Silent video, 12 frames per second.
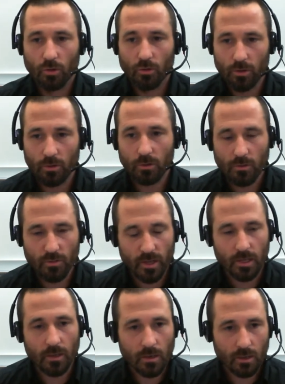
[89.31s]
so that you
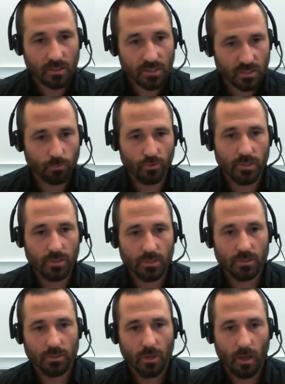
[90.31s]
can then
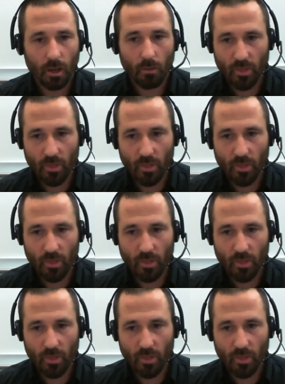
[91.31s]
express